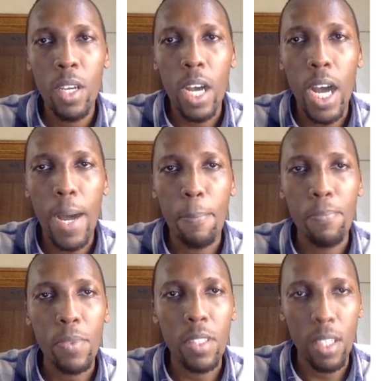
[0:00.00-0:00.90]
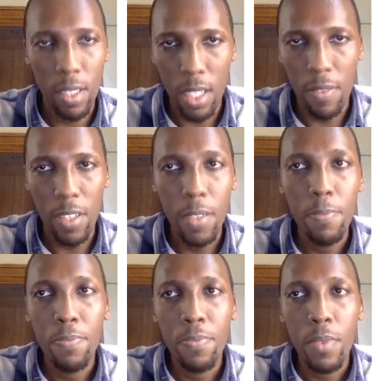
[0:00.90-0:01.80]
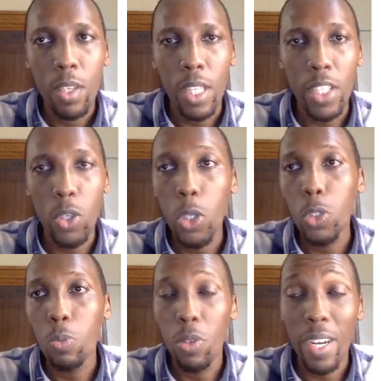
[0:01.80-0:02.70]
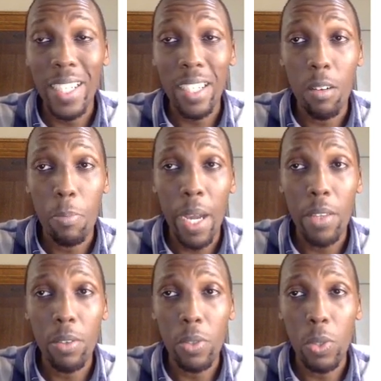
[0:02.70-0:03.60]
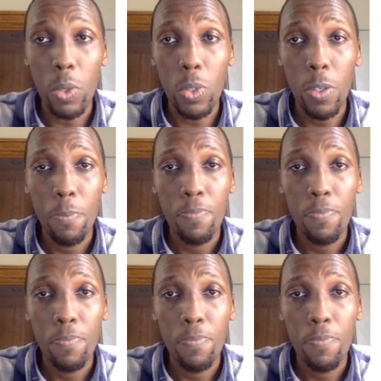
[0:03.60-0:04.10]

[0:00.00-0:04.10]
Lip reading: a server that's going to be running our Python code.